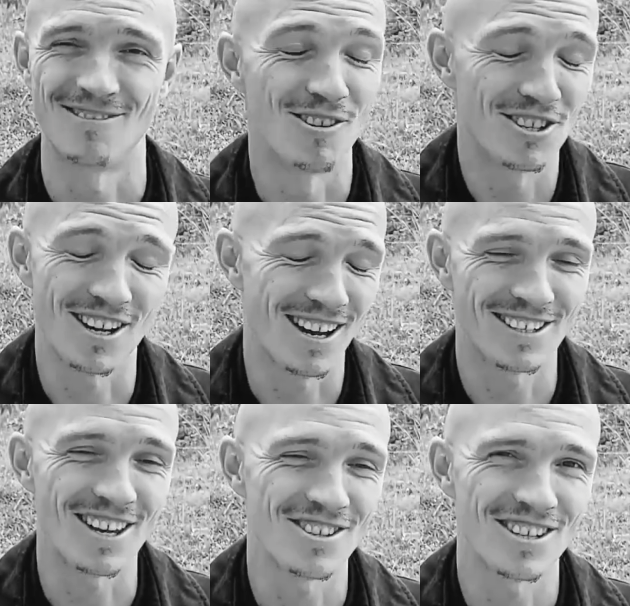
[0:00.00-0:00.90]
which I
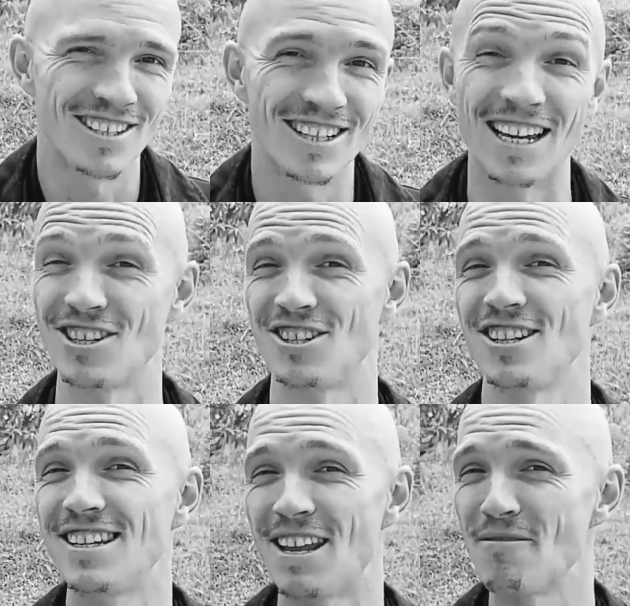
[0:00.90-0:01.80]
essentially did. And
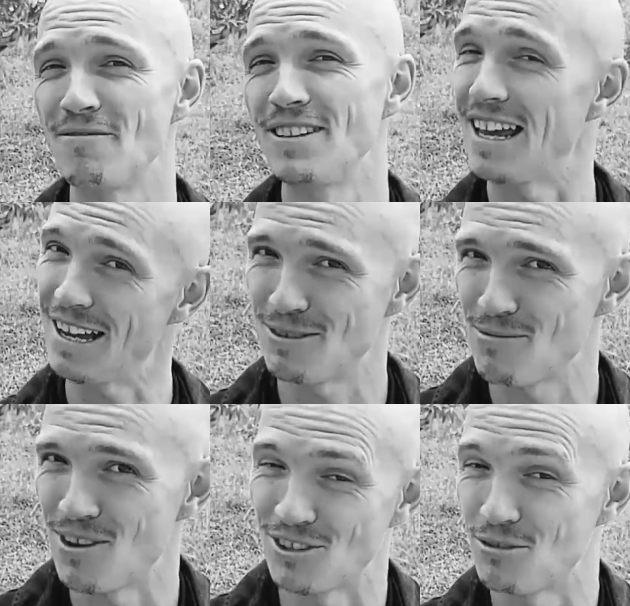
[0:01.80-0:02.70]
she loved it as well.